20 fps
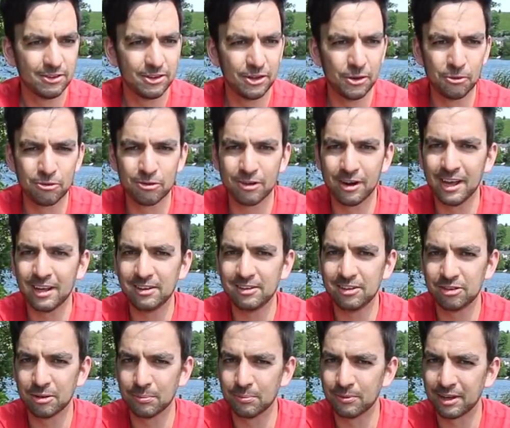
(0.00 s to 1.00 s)

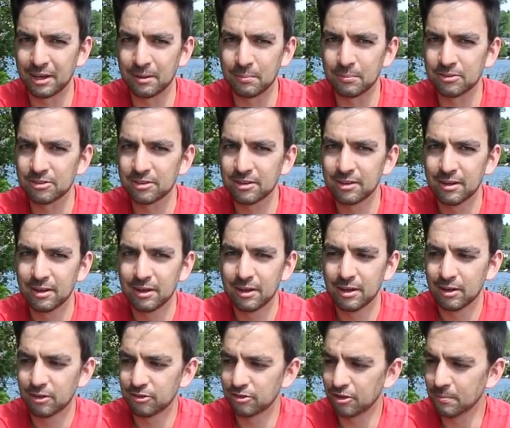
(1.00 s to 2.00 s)
280 sometimes.
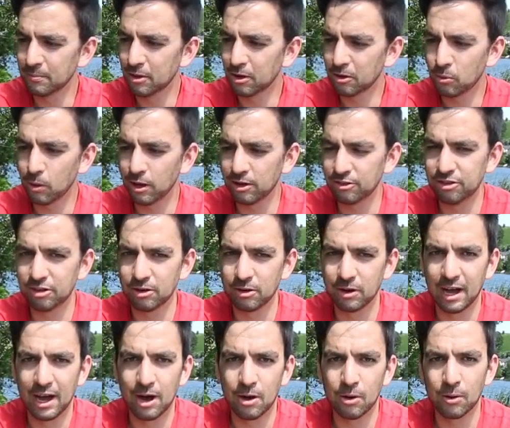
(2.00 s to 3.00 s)
So I'm not quite
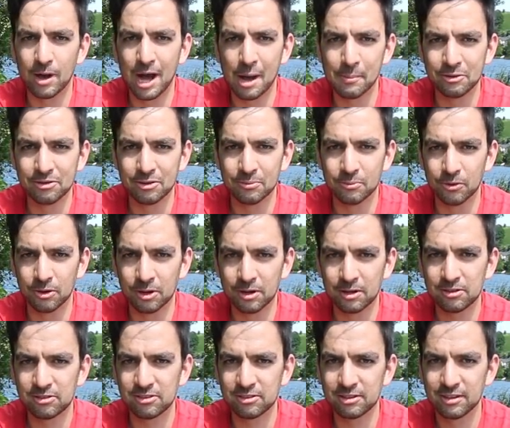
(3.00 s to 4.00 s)
sure how Amazon
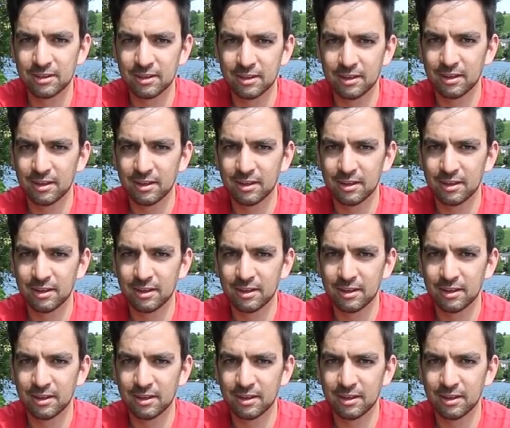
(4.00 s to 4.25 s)
works.